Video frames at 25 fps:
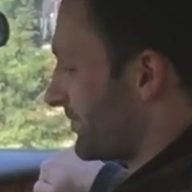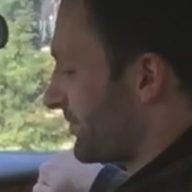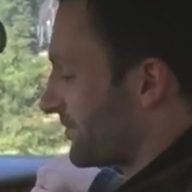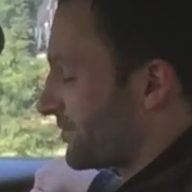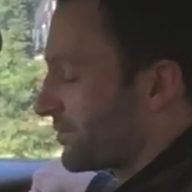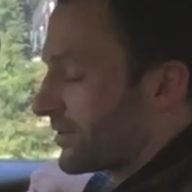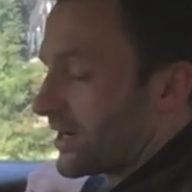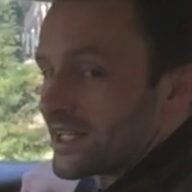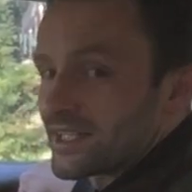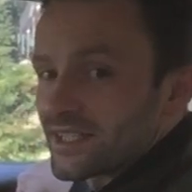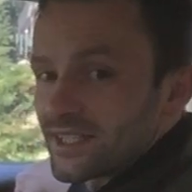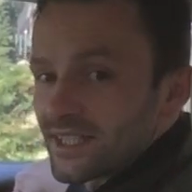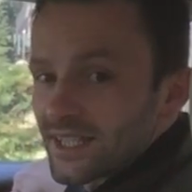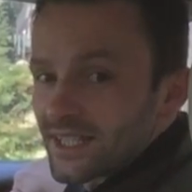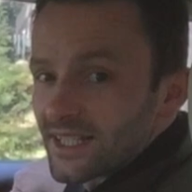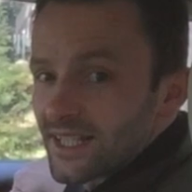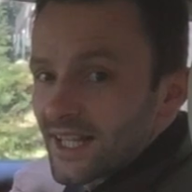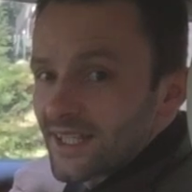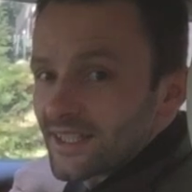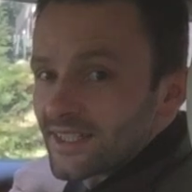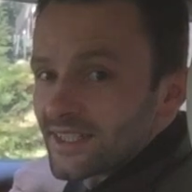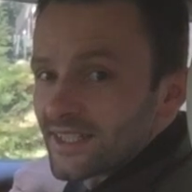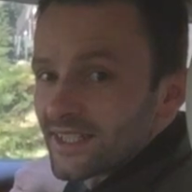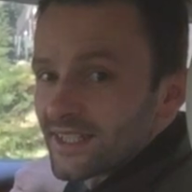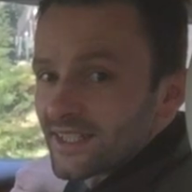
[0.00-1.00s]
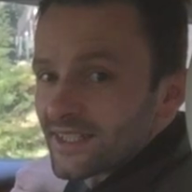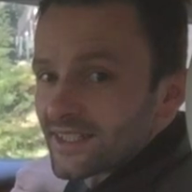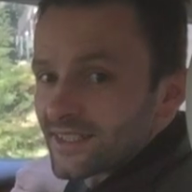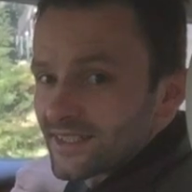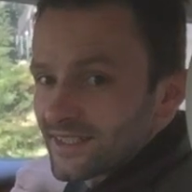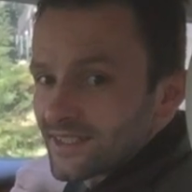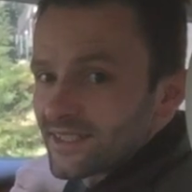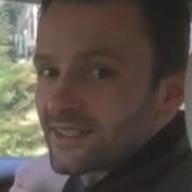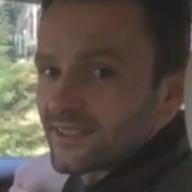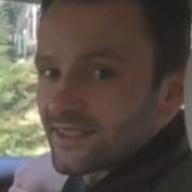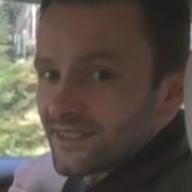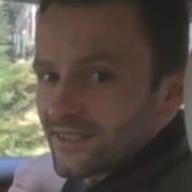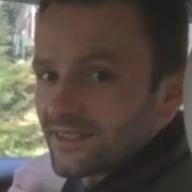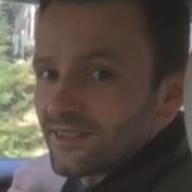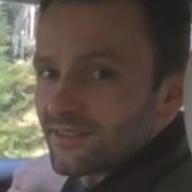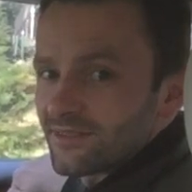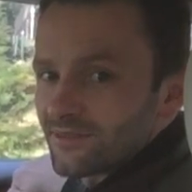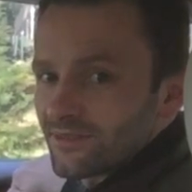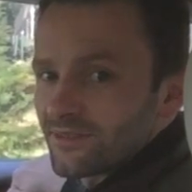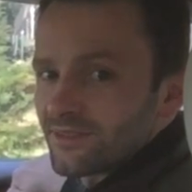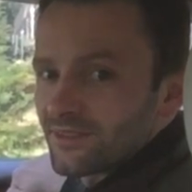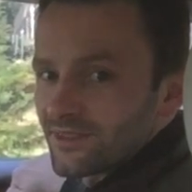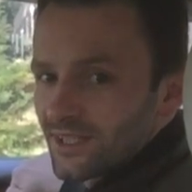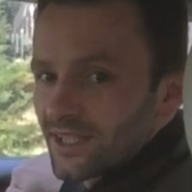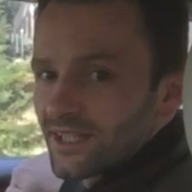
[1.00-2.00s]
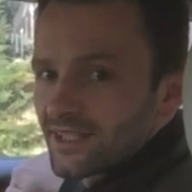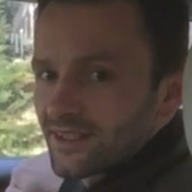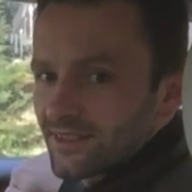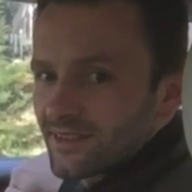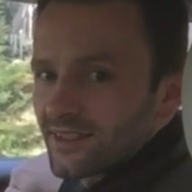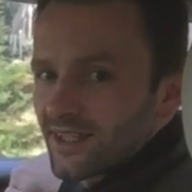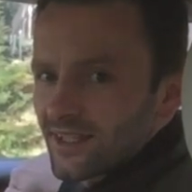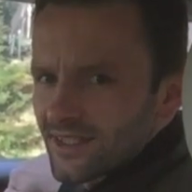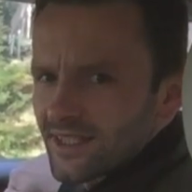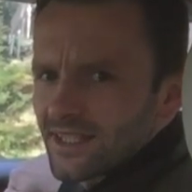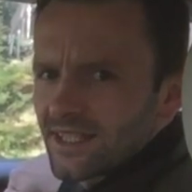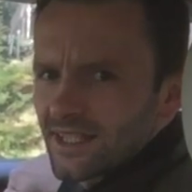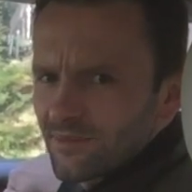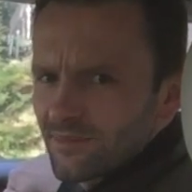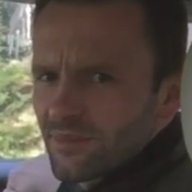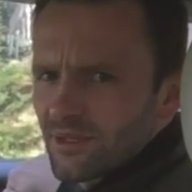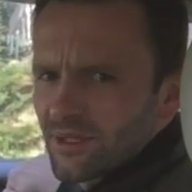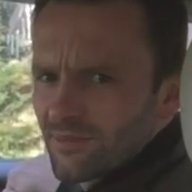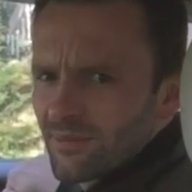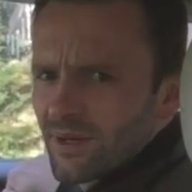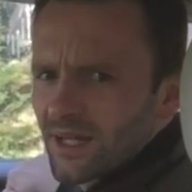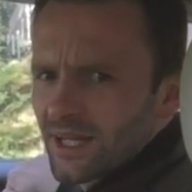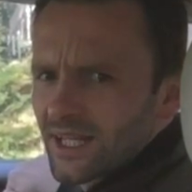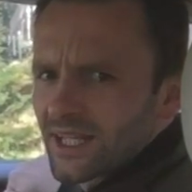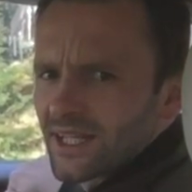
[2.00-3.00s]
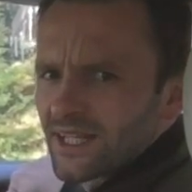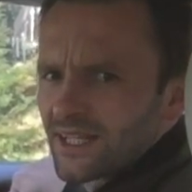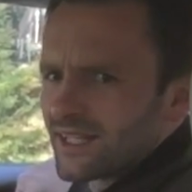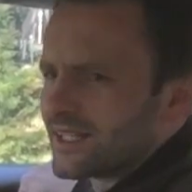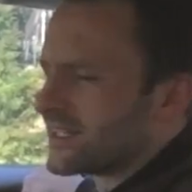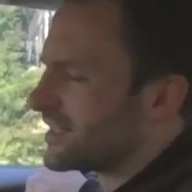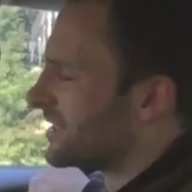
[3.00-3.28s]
Brassic Classics, it does eat a bit of money,